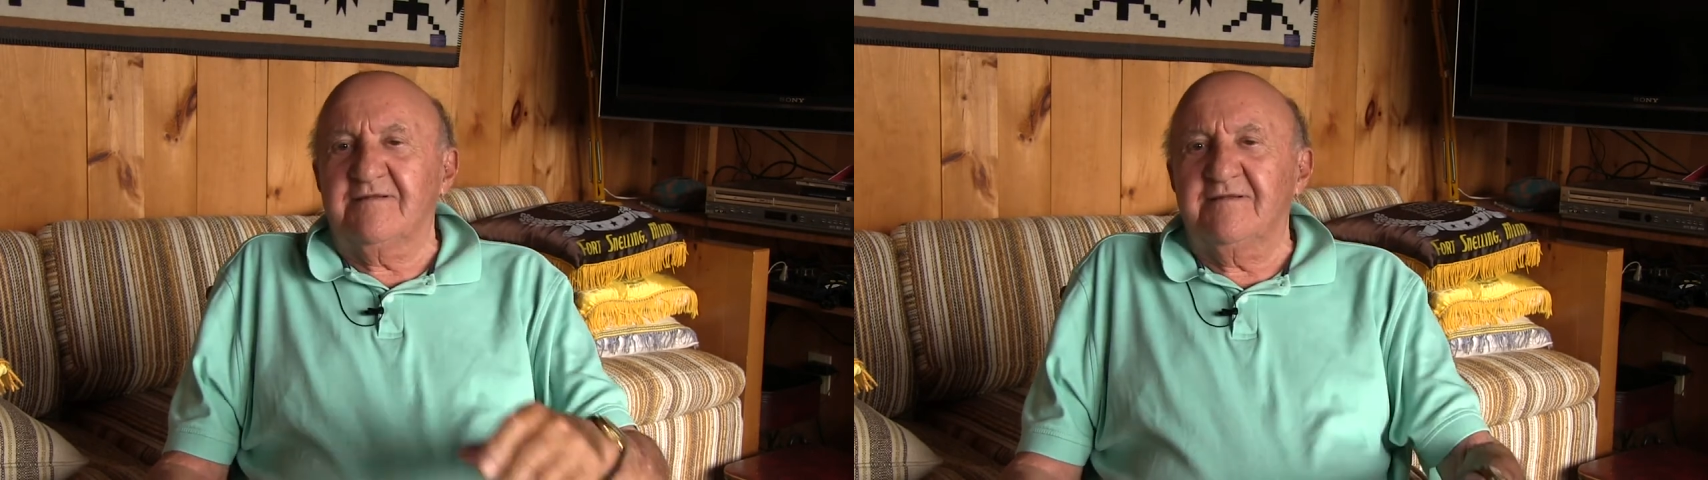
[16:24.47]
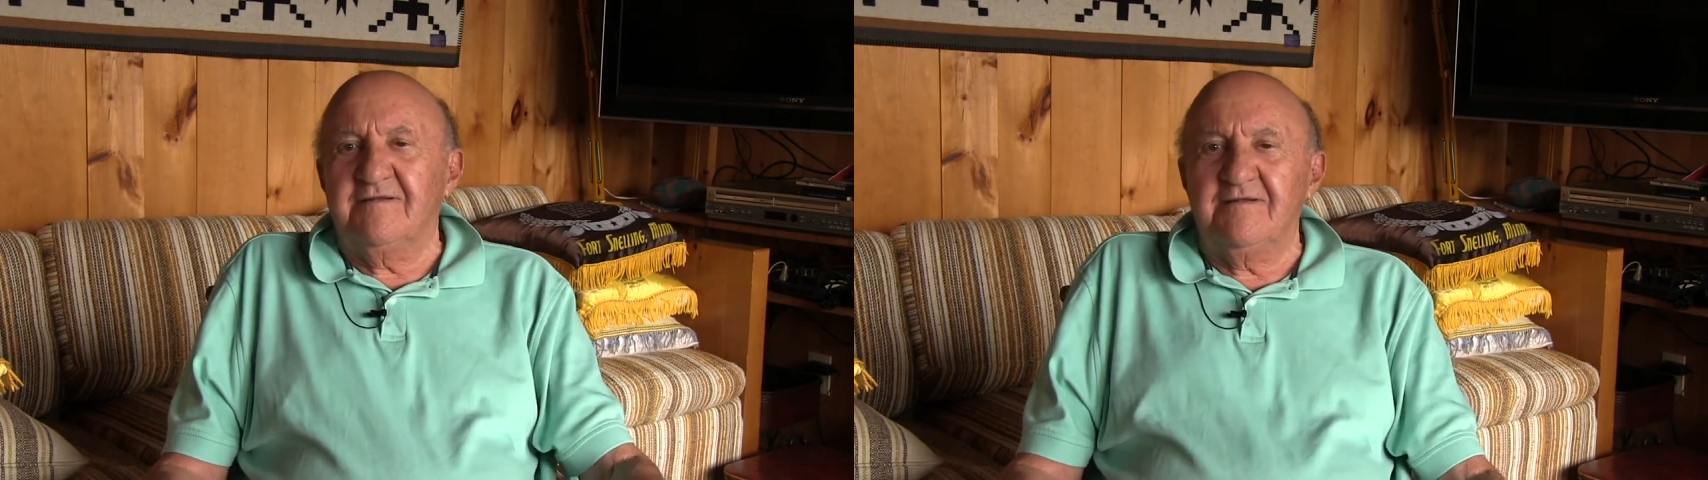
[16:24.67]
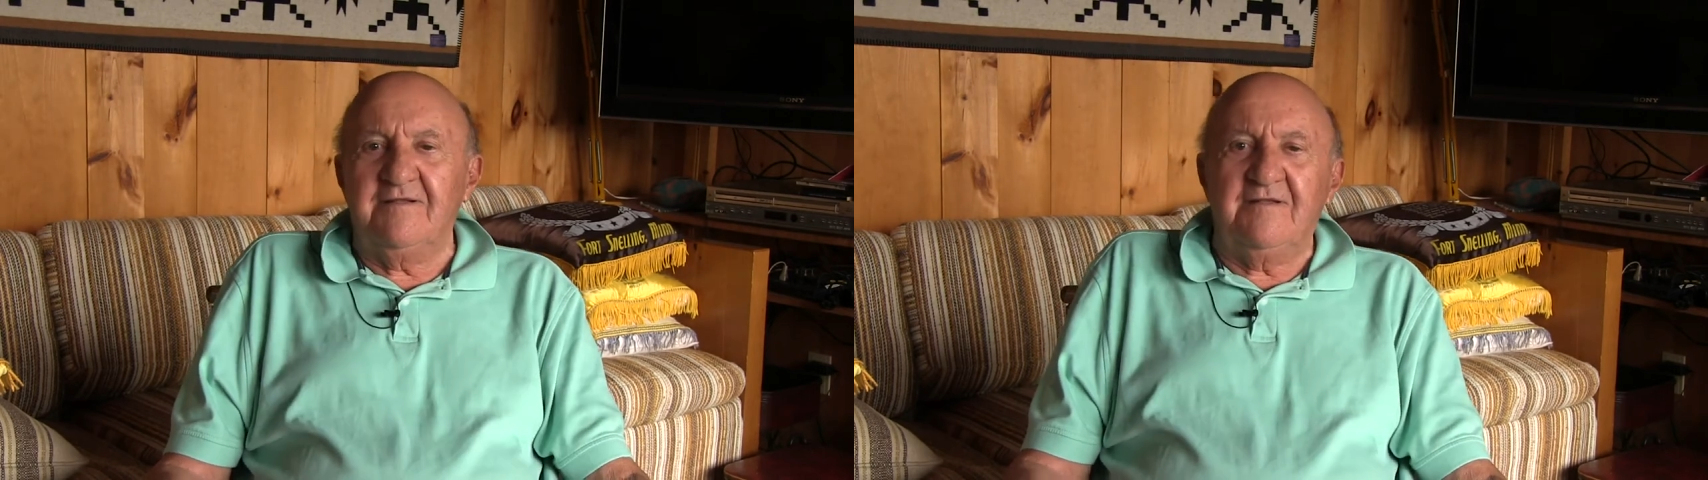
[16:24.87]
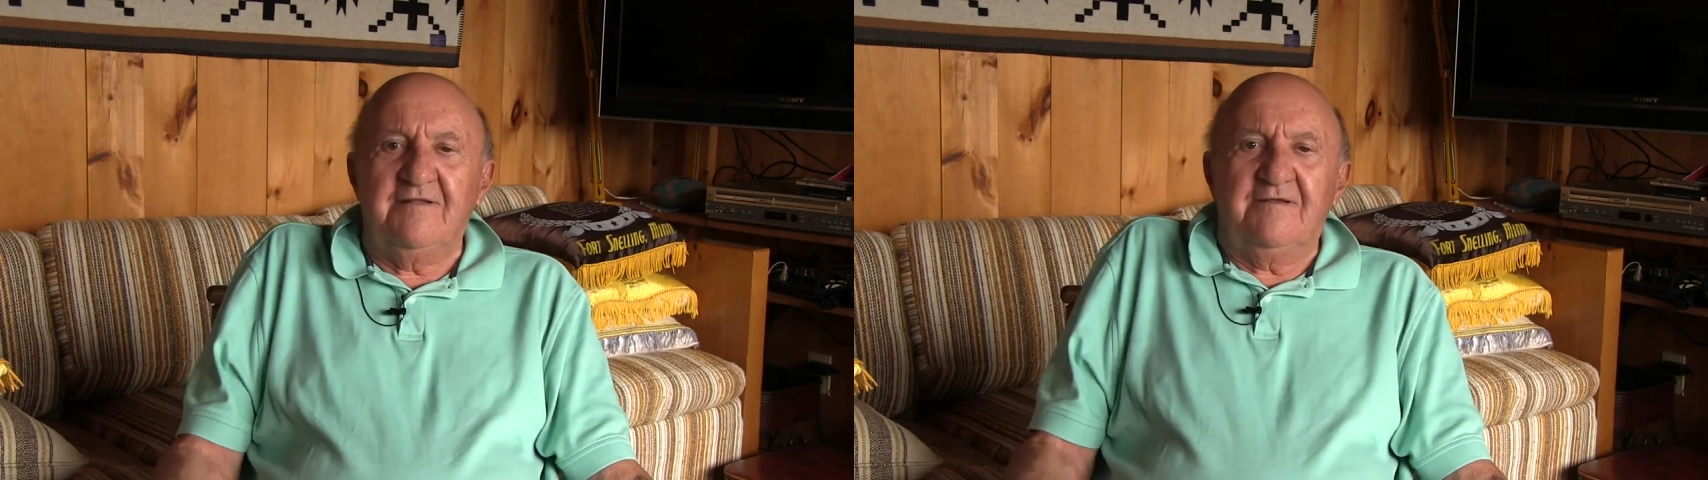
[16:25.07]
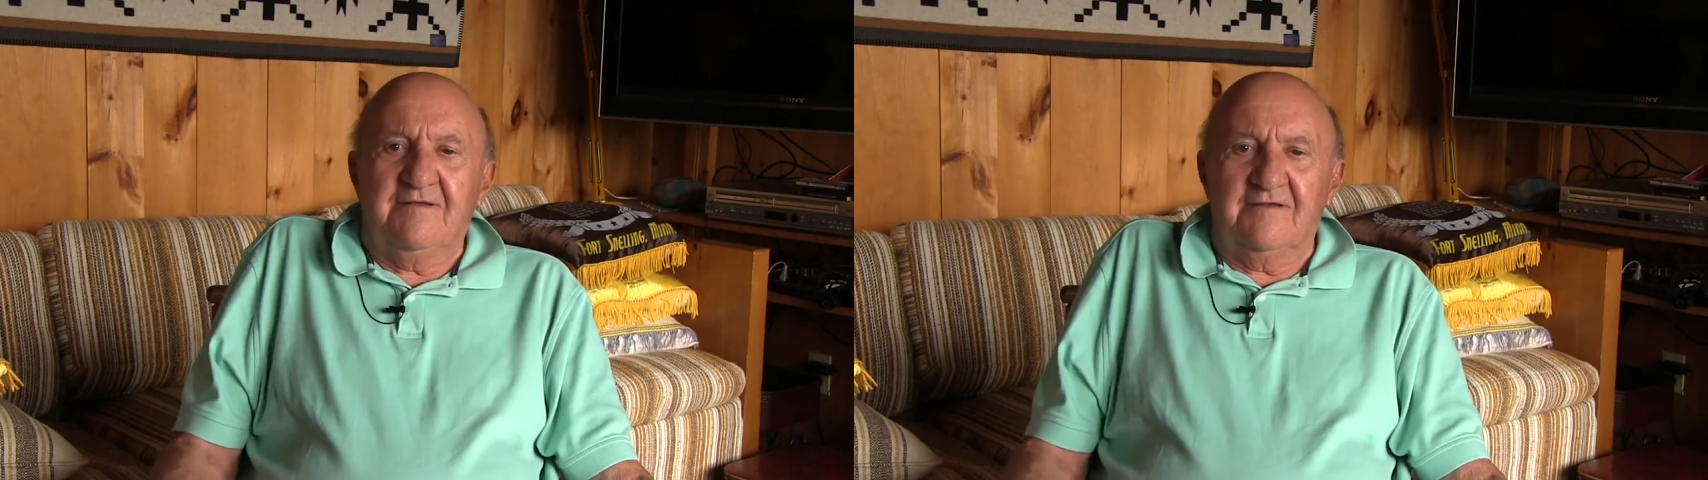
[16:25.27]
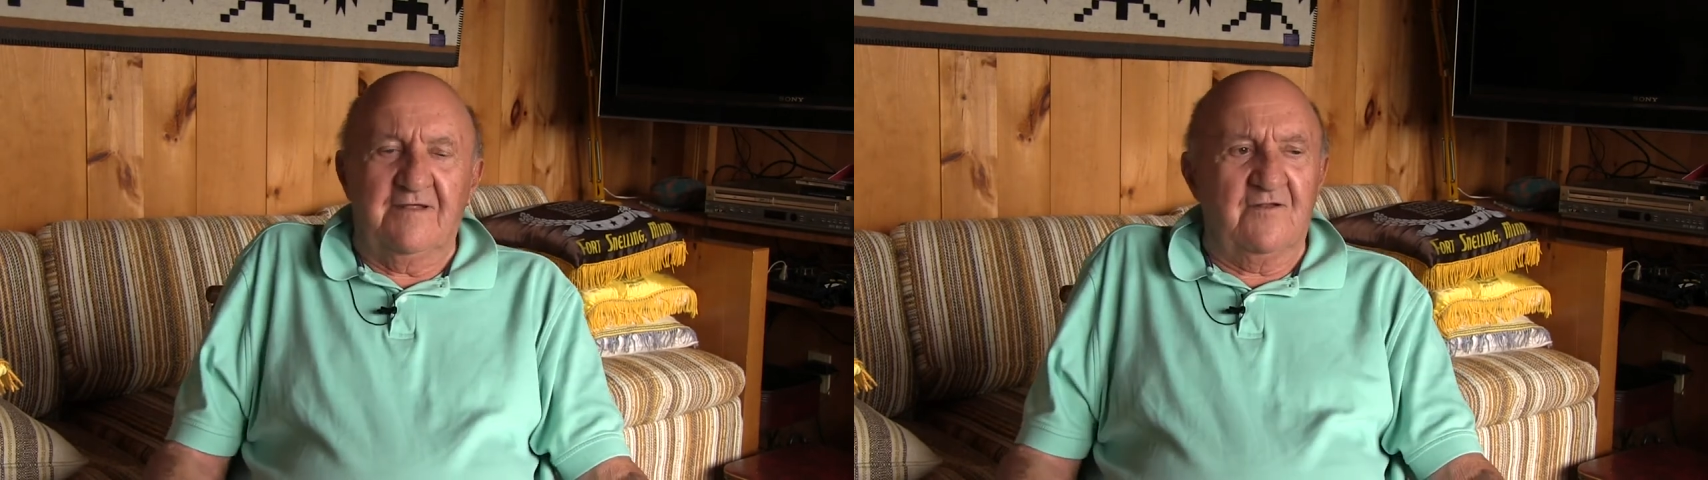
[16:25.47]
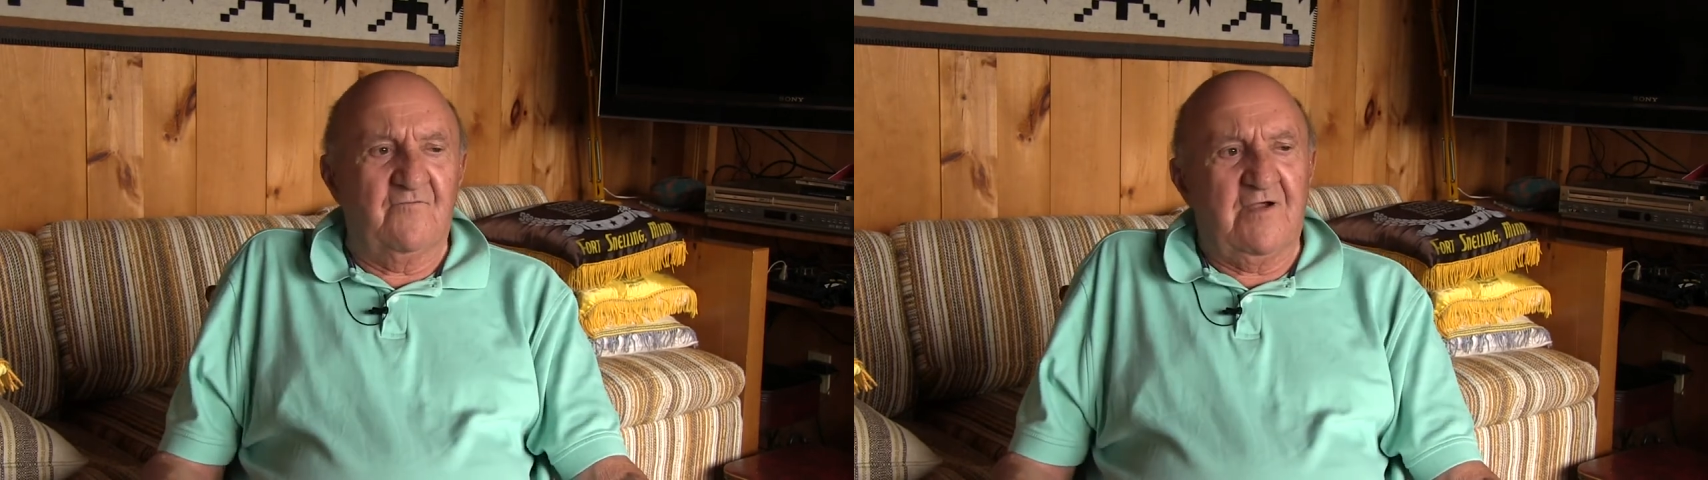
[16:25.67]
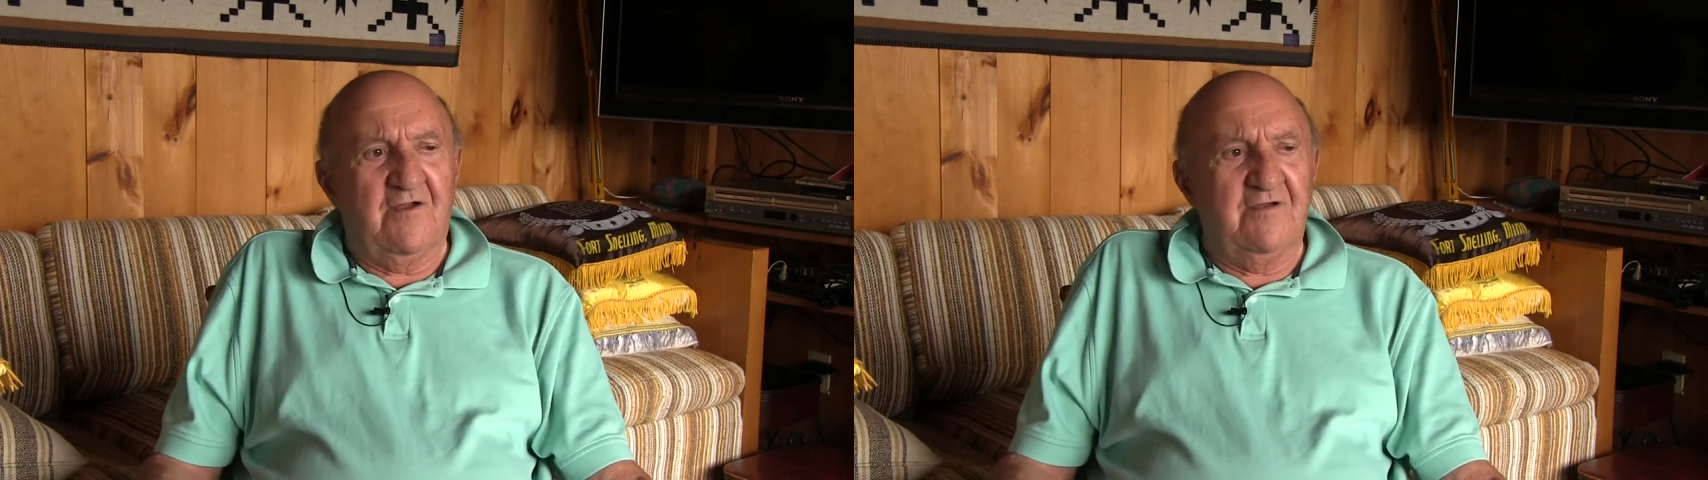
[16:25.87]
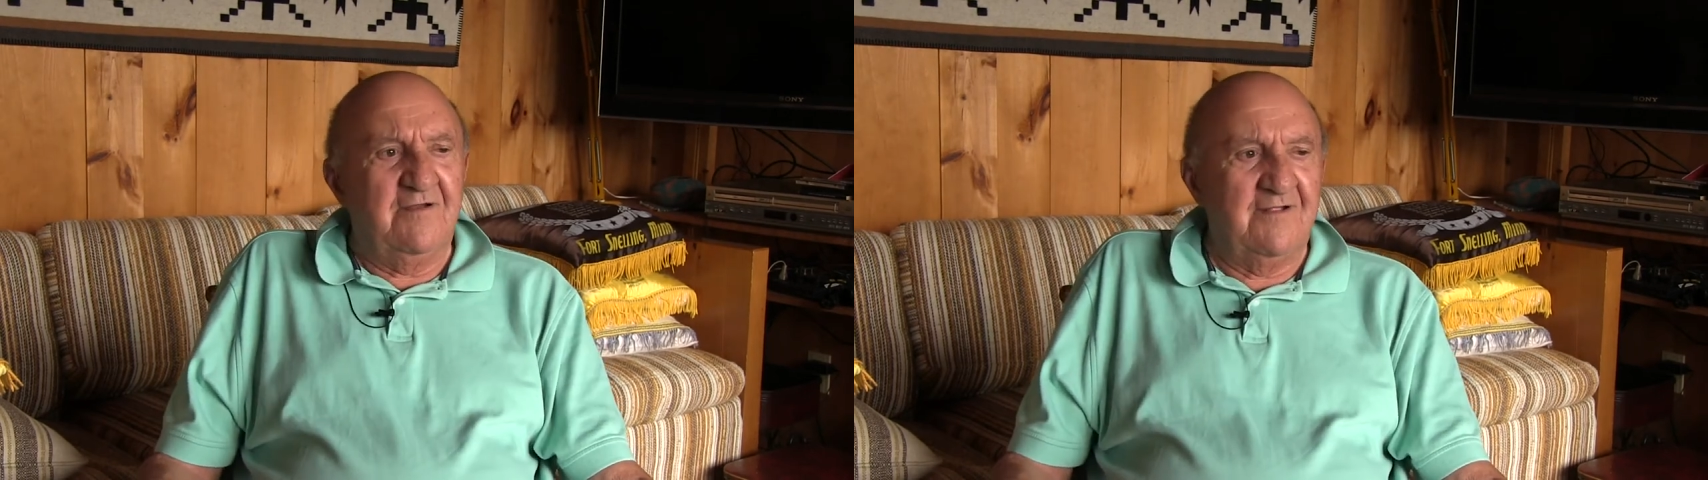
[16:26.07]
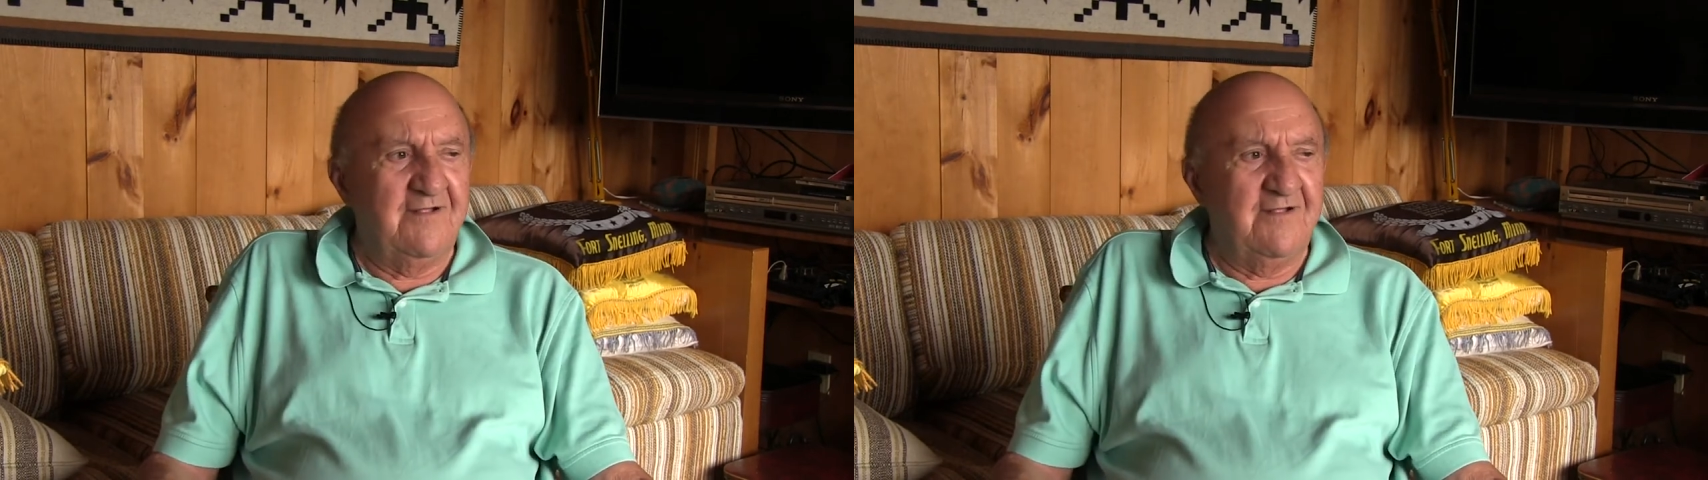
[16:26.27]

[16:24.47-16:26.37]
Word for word: uh, none of our